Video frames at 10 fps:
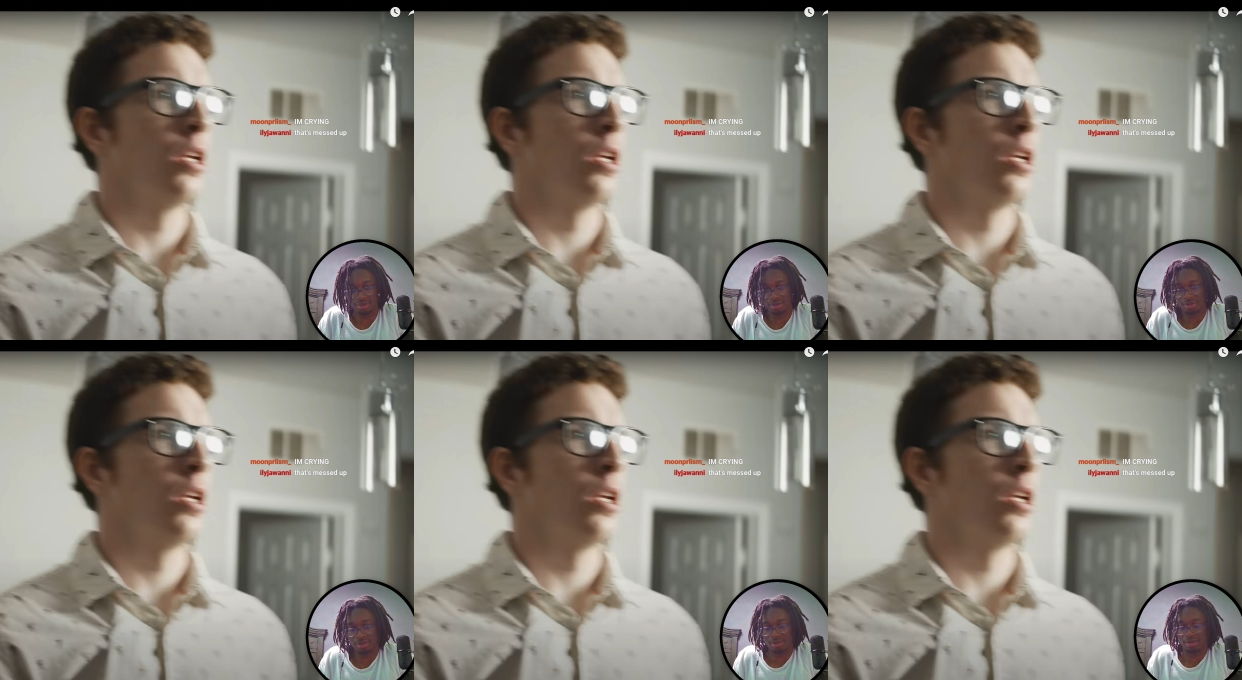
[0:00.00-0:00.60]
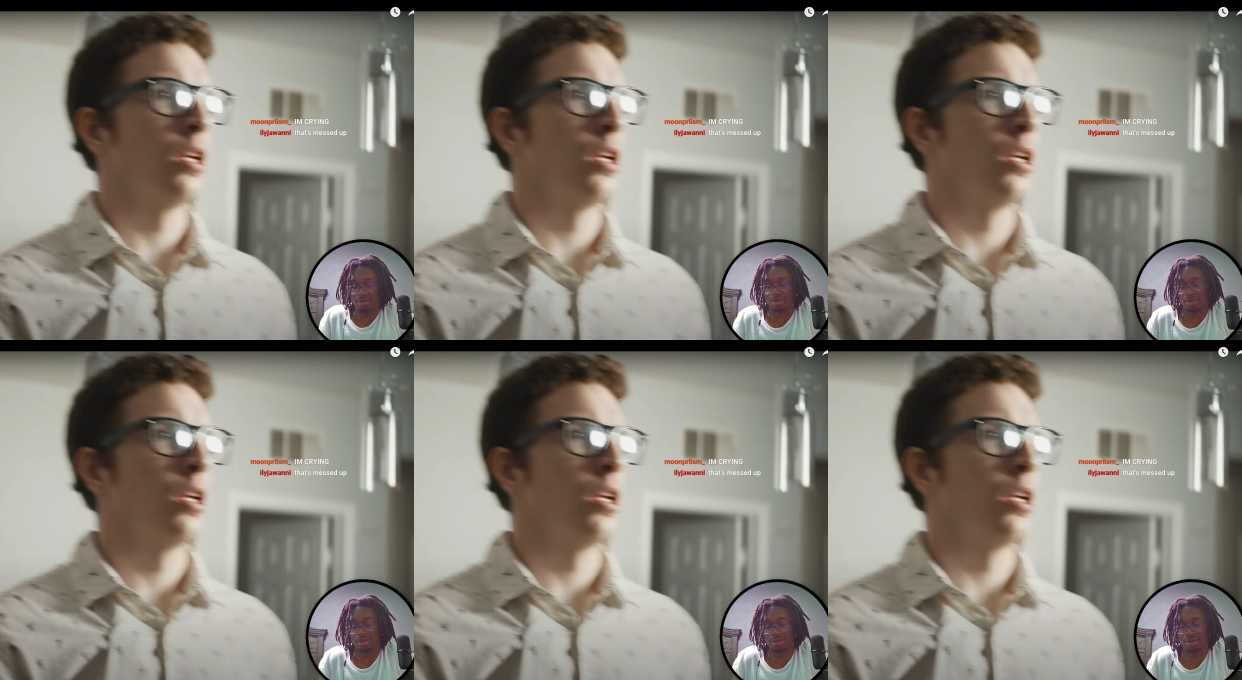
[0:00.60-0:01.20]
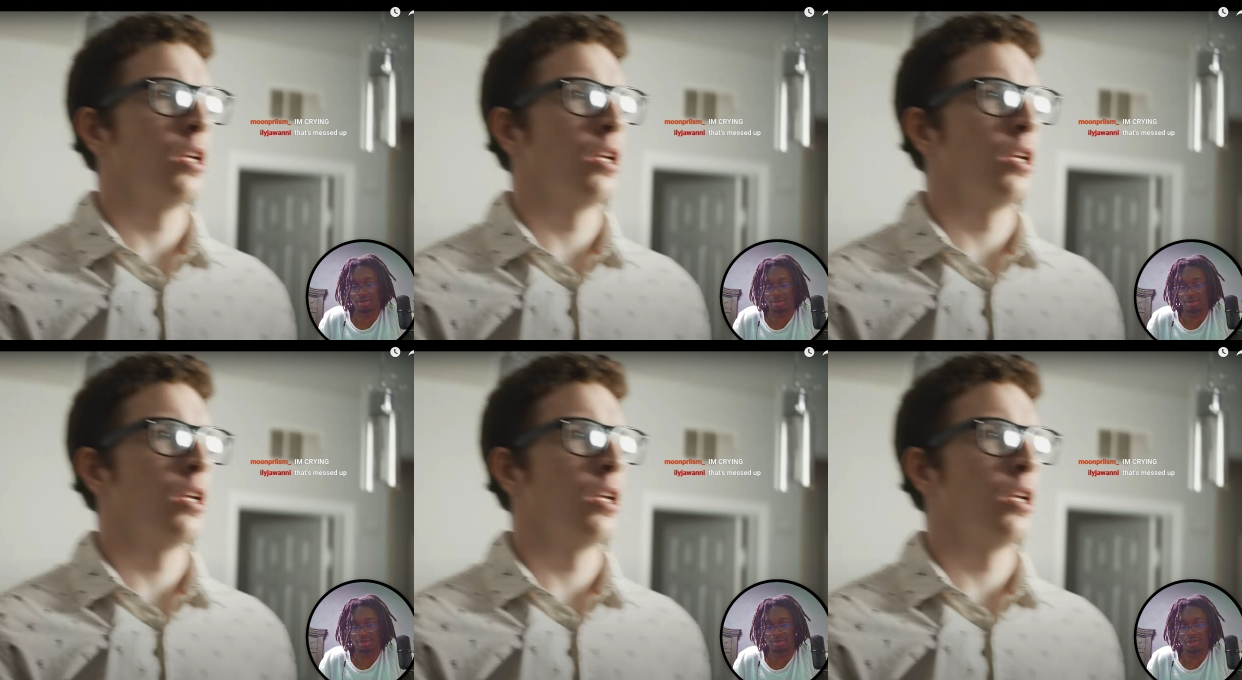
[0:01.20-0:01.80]

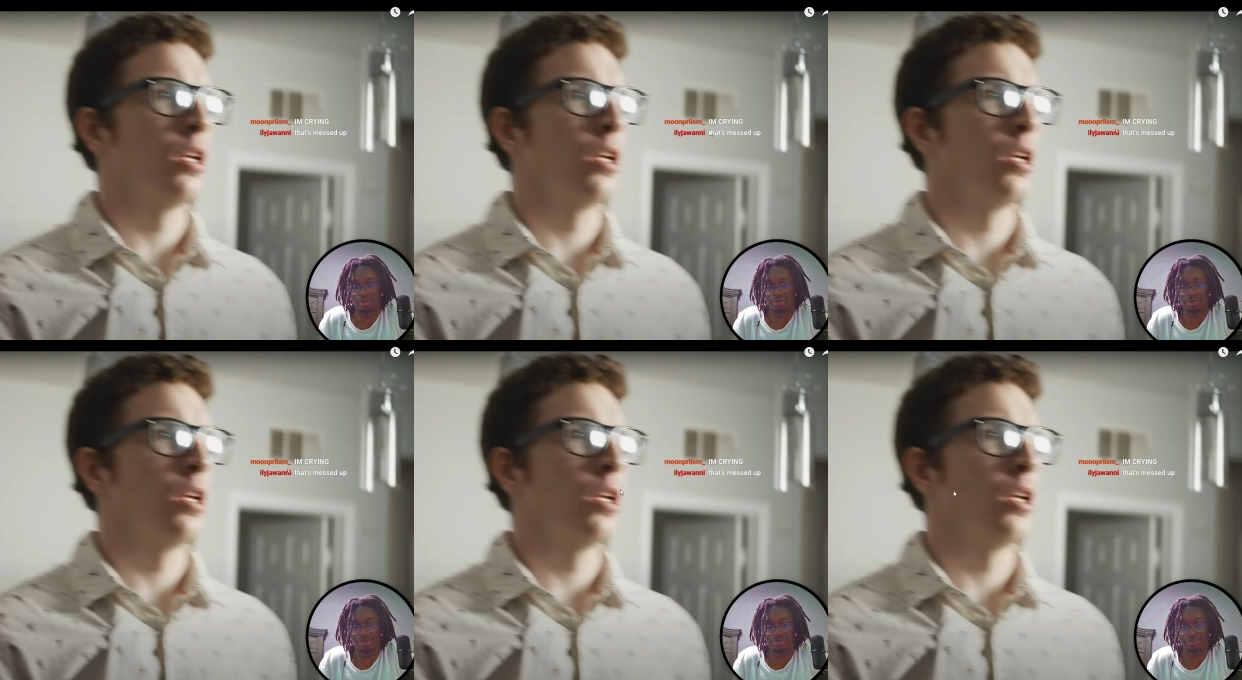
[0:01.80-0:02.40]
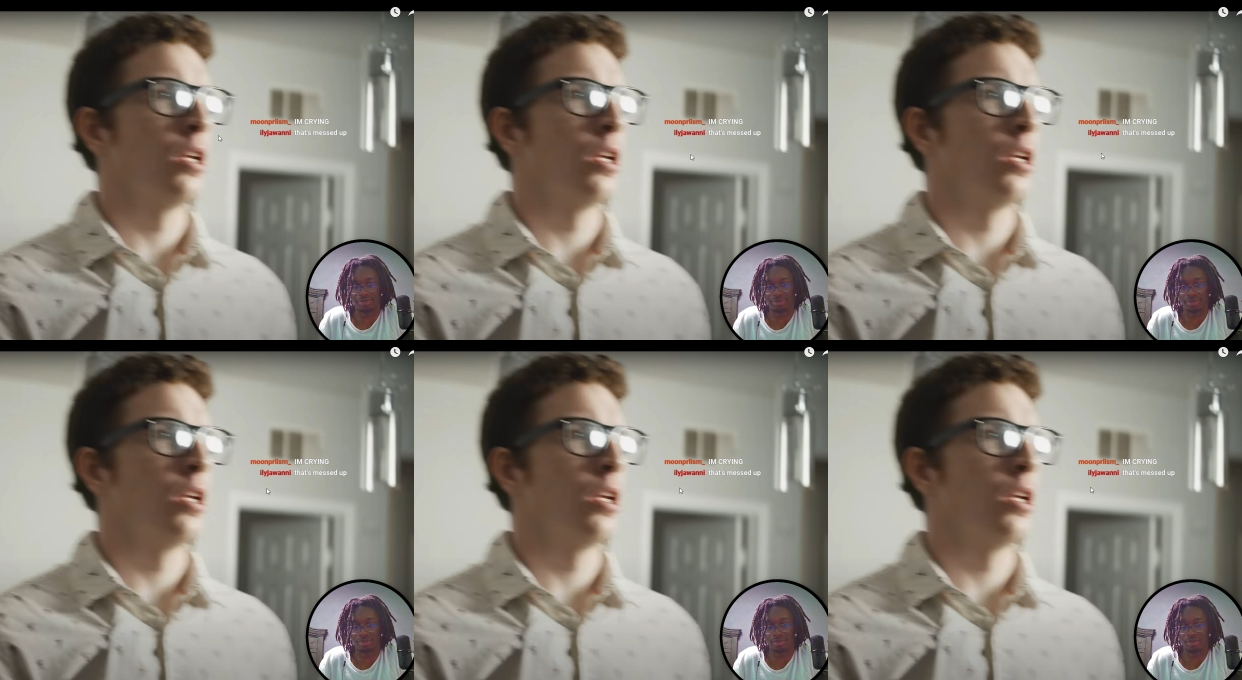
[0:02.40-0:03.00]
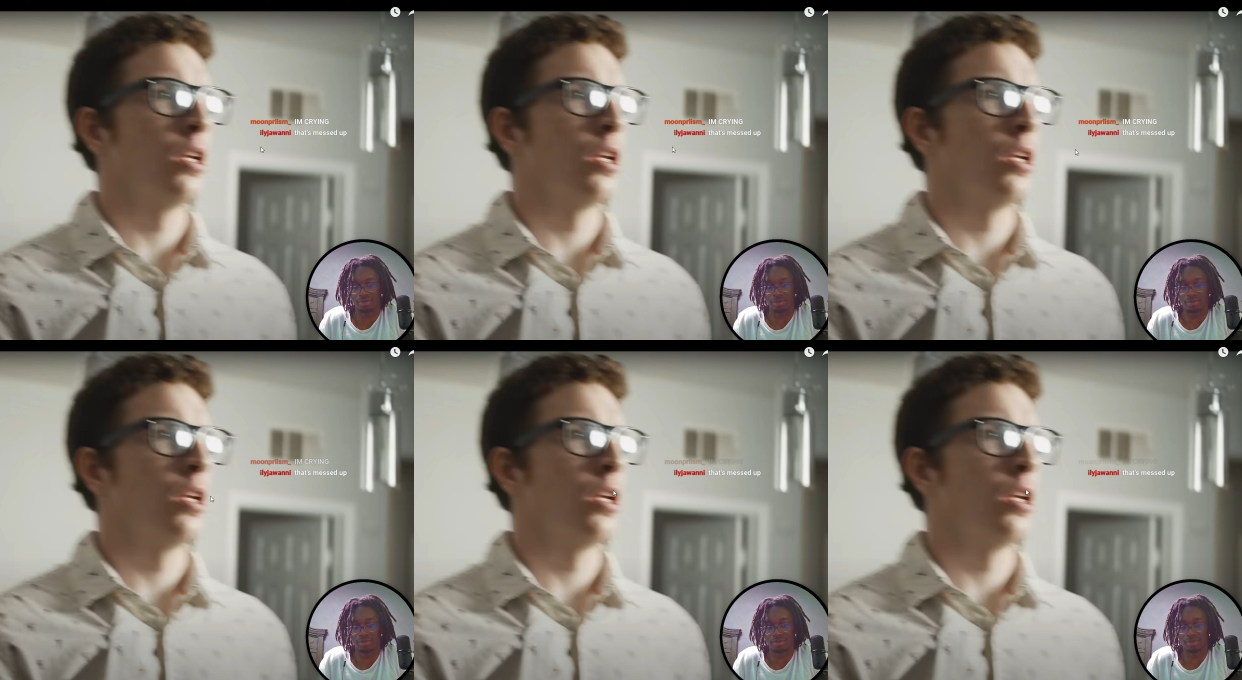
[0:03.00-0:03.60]

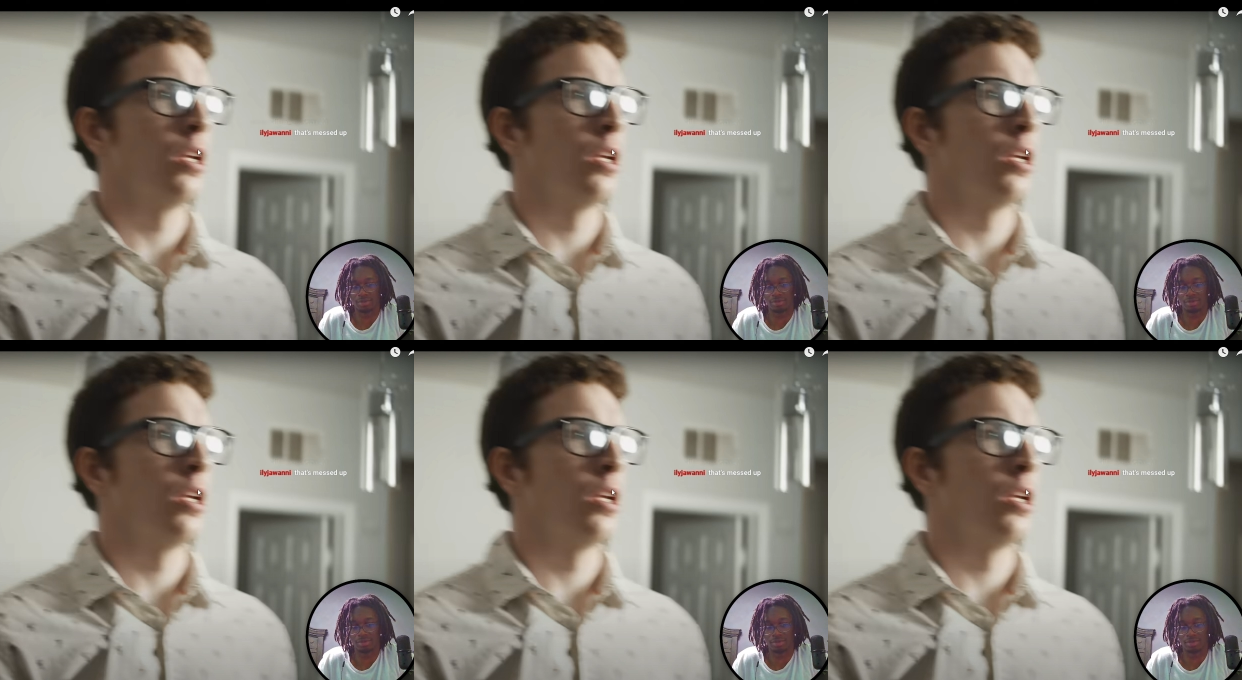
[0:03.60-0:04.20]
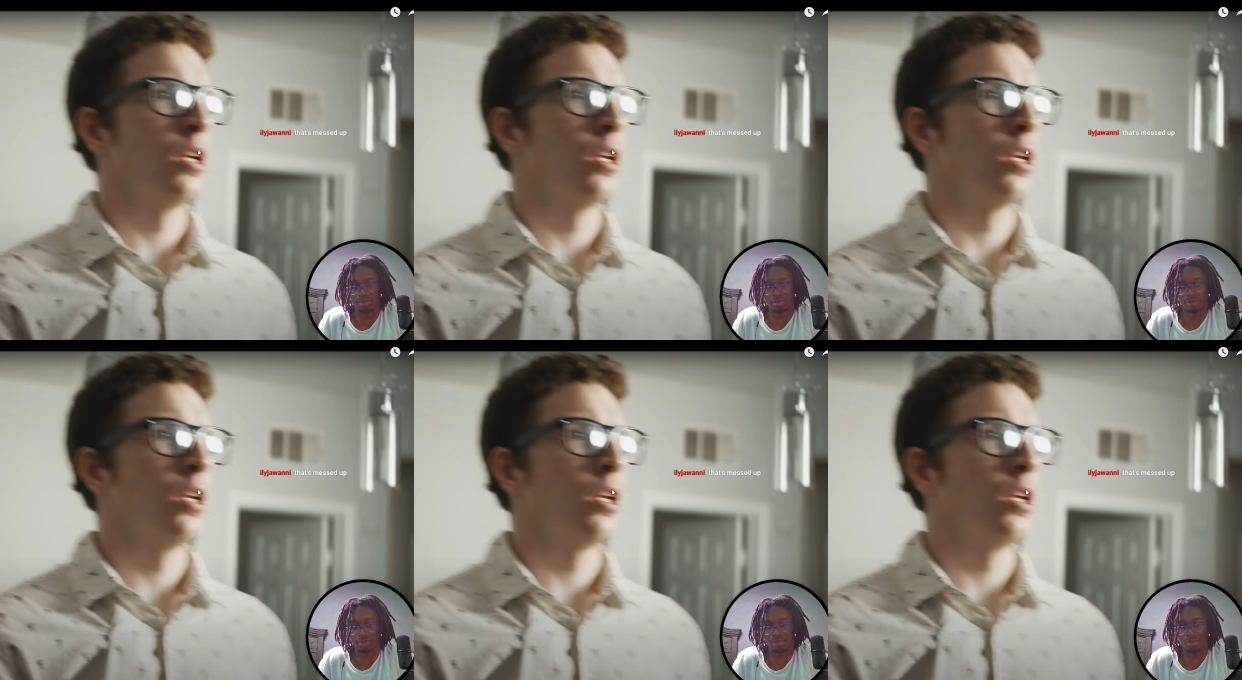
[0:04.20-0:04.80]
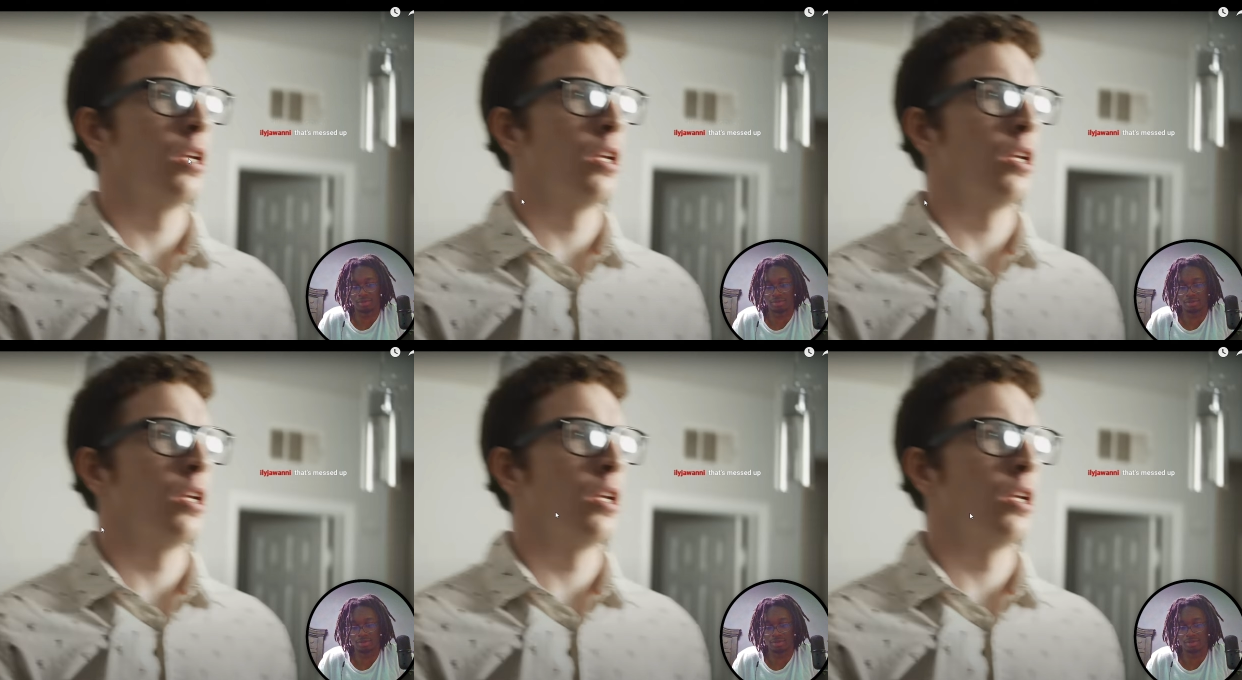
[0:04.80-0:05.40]

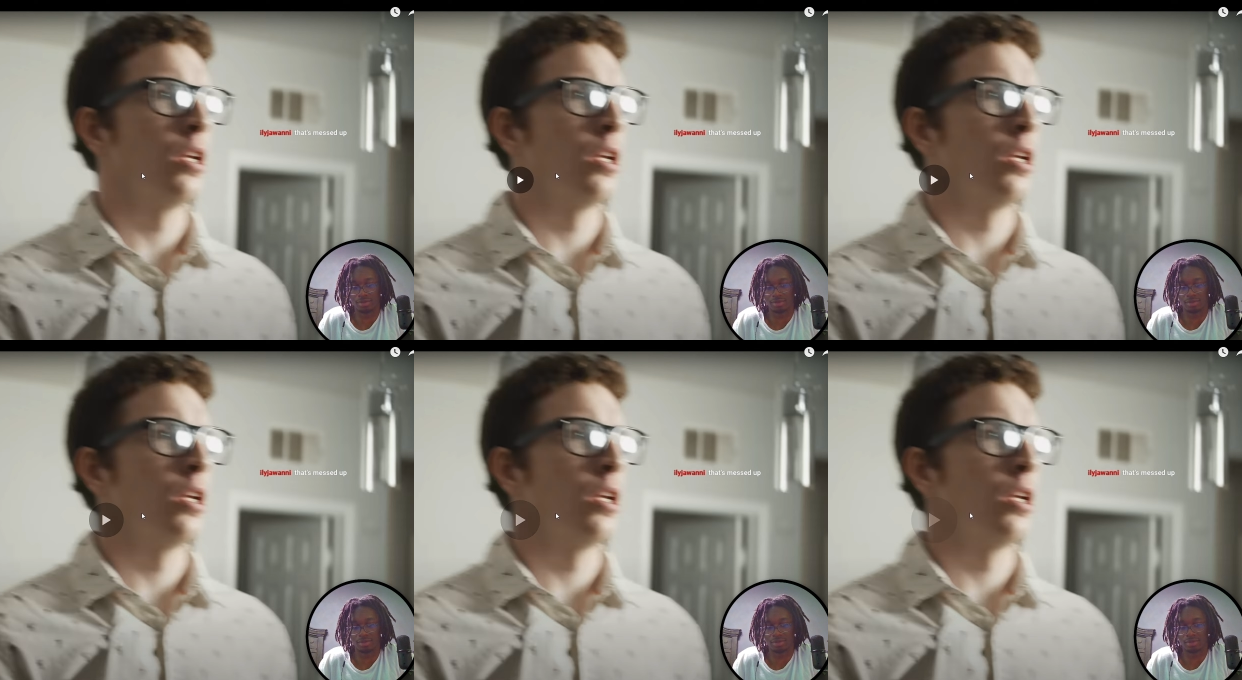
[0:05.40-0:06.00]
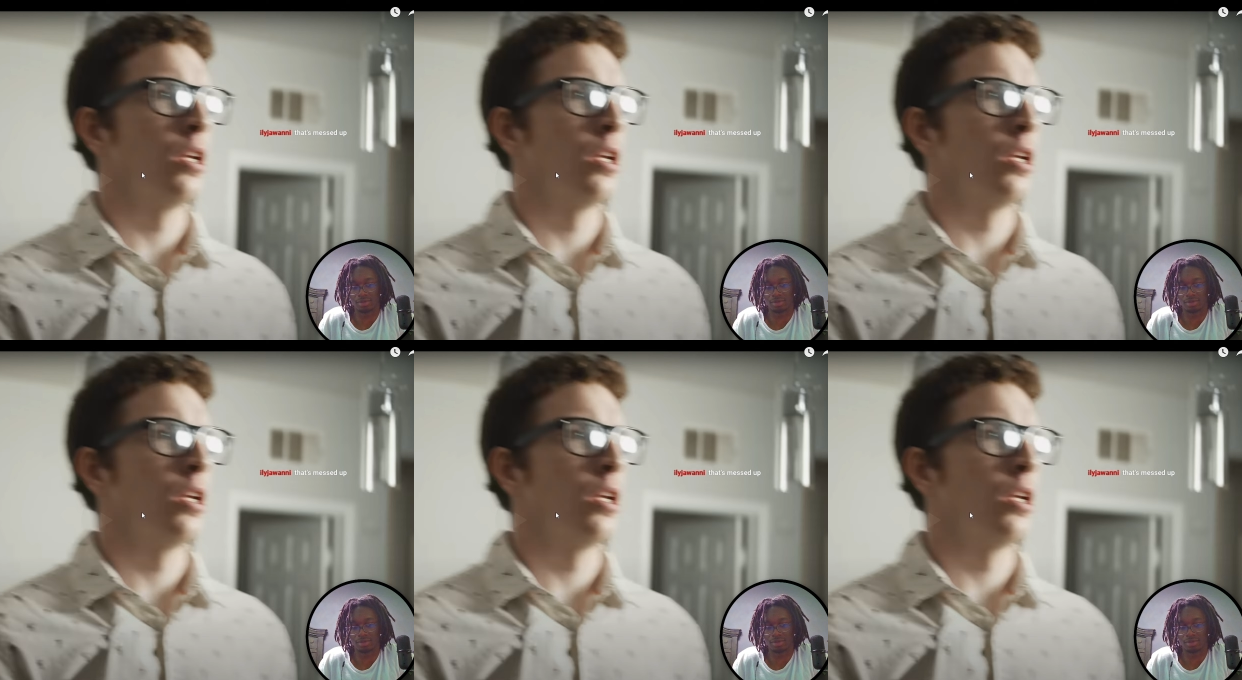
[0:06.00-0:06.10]
(no one is talking)